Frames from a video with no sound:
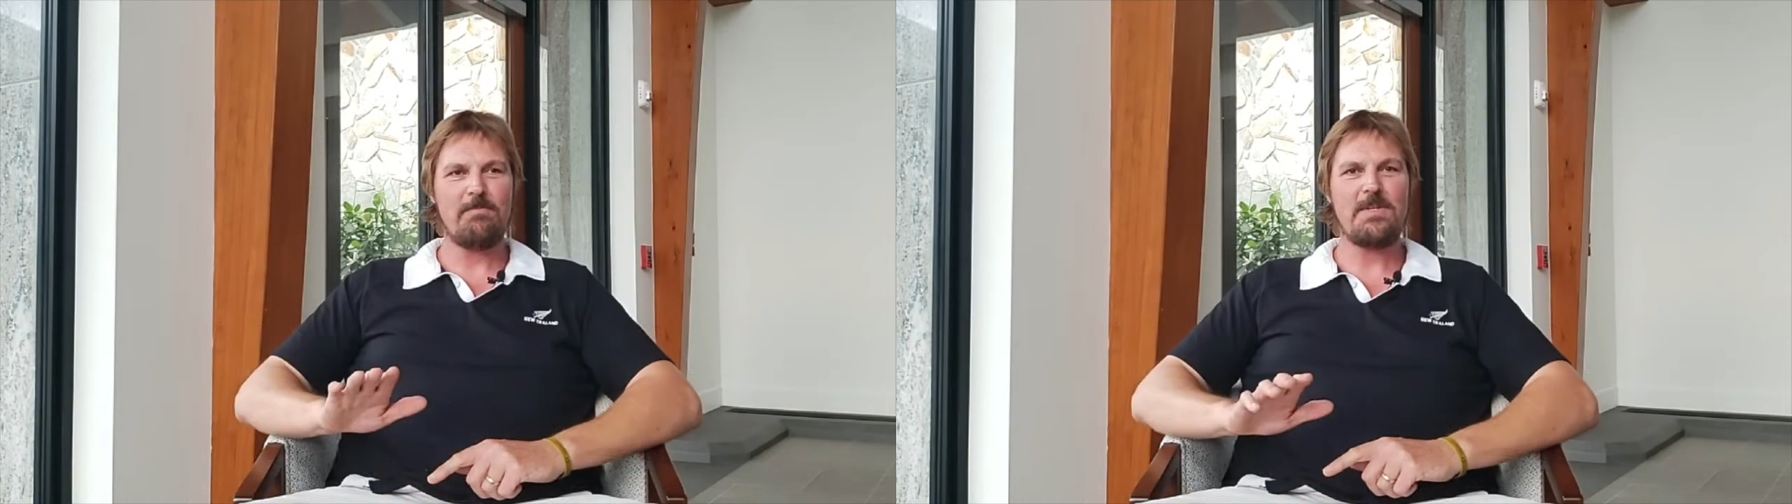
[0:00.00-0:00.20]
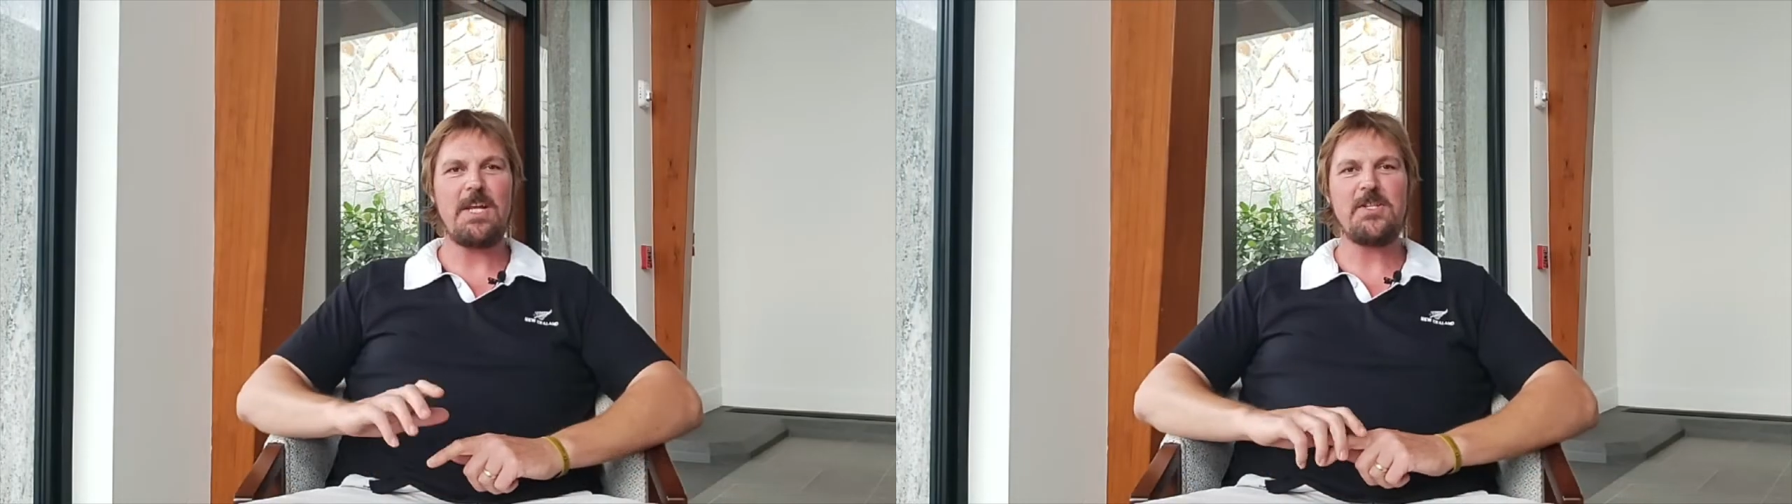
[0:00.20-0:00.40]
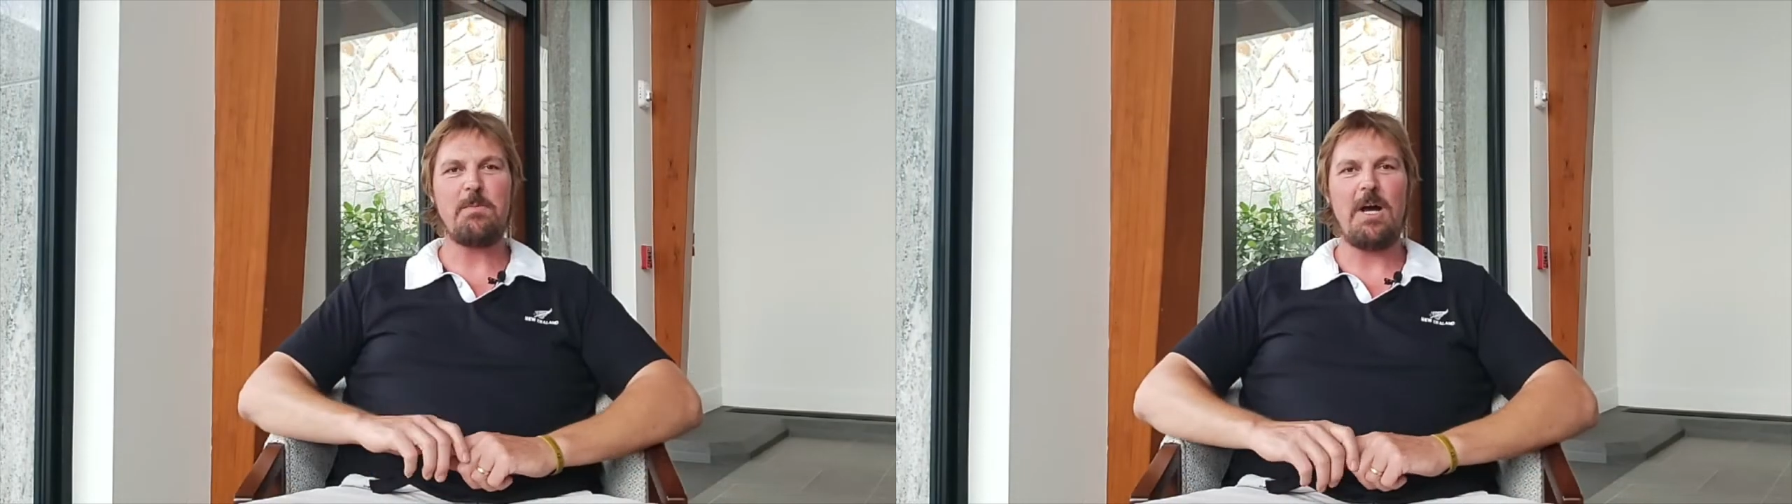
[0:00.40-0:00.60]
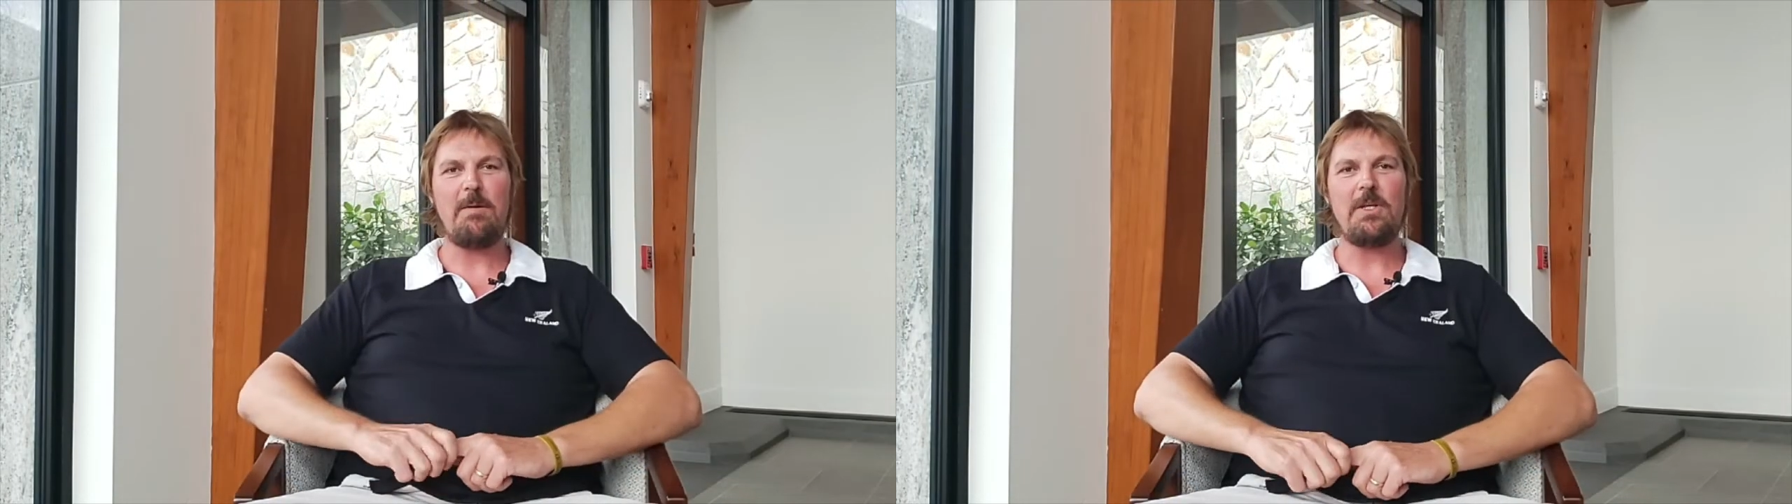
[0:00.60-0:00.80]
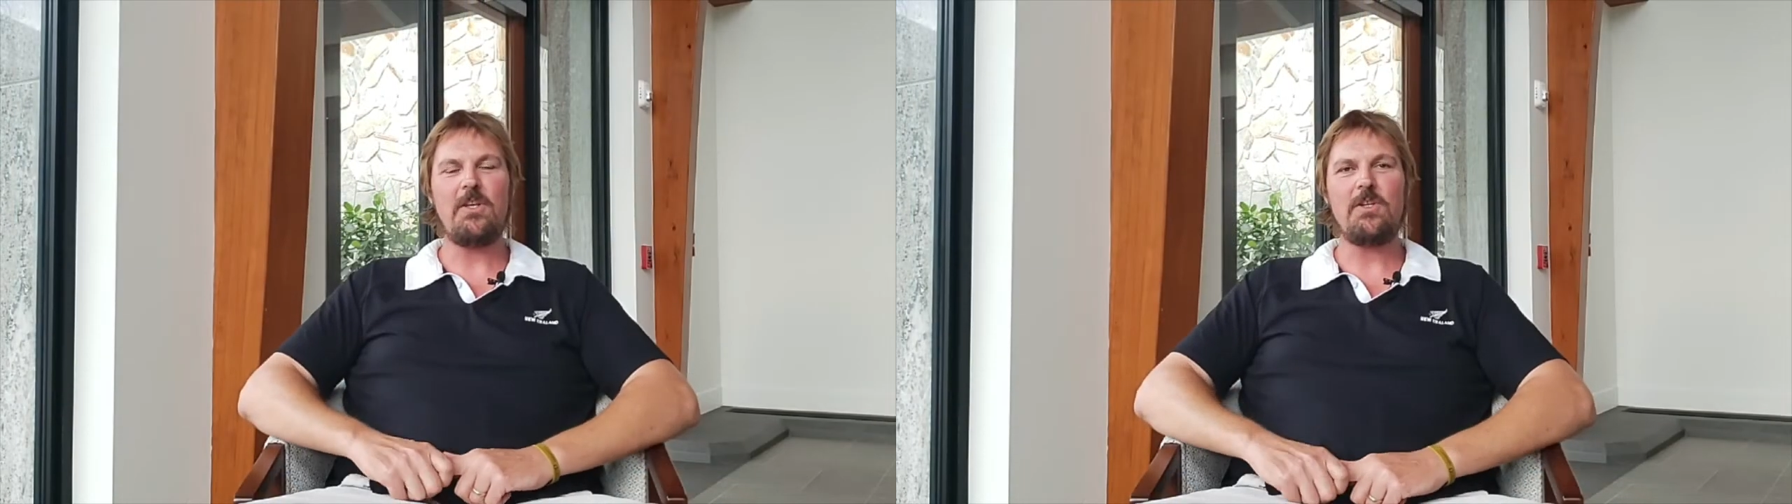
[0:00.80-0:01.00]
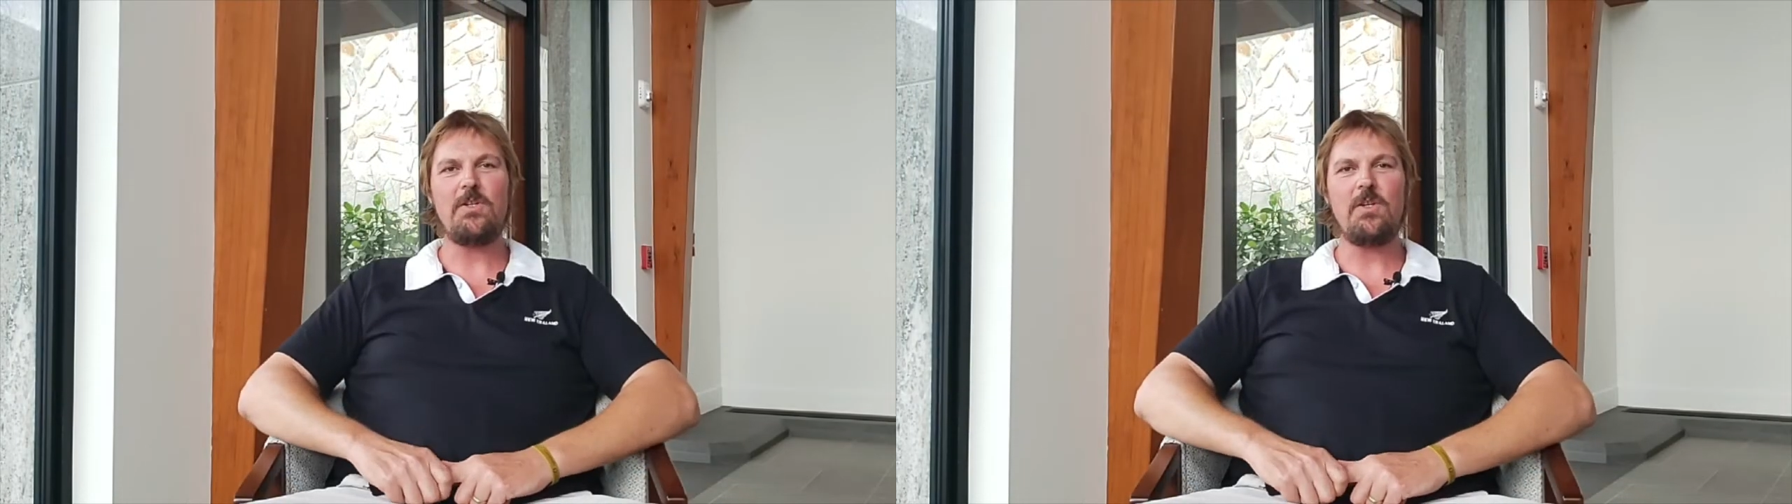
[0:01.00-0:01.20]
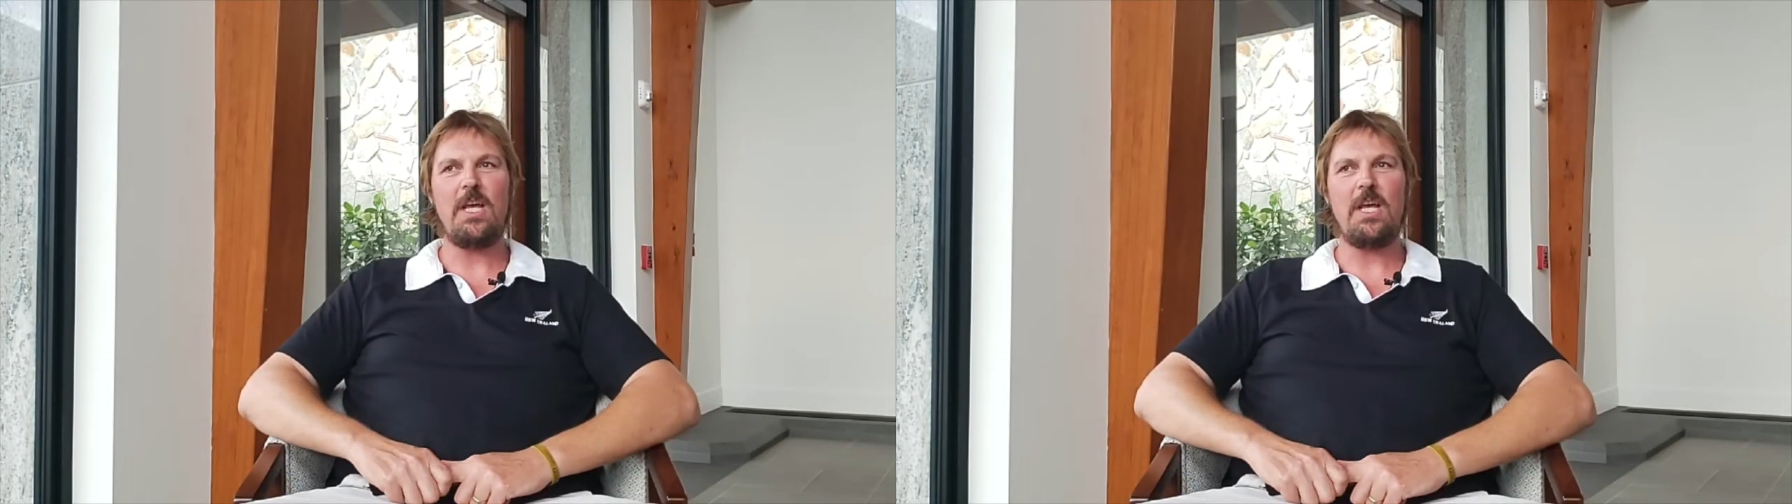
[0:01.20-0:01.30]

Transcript: Sons of Barbecue,